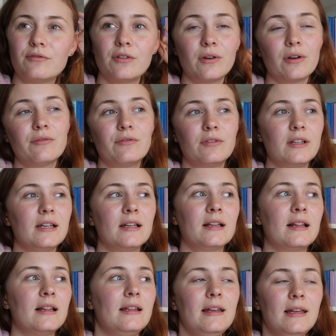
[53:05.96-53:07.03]
roughly
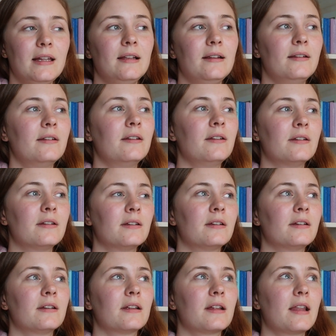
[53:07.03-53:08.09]
cleaned
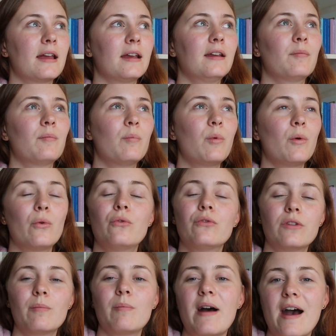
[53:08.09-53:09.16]
like
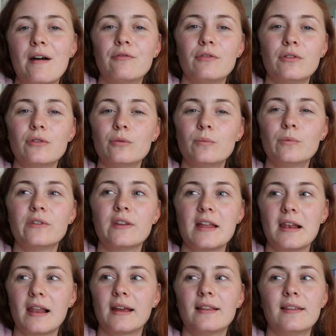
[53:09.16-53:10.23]
both the bathrooms
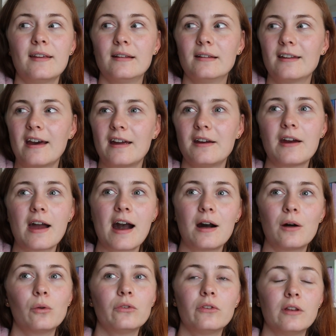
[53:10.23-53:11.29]
and like the entire
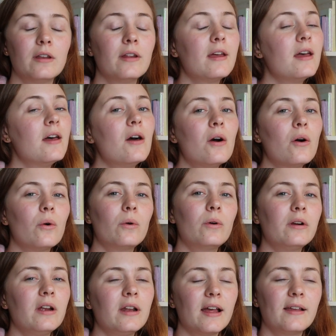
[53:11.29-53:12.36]
house, and
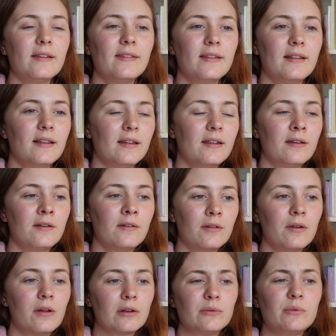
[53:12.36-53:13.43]
organized in the
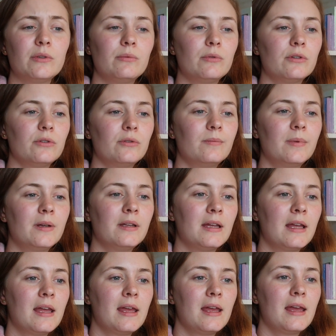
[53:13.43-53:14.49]
laundry room,
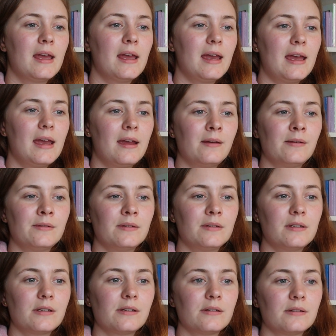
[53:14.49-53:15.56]

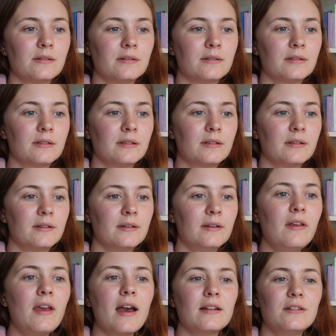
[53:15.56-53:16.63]
and
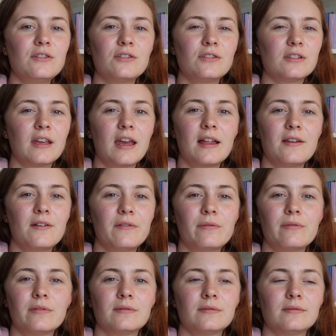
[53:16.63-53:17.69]
yeah, just kind of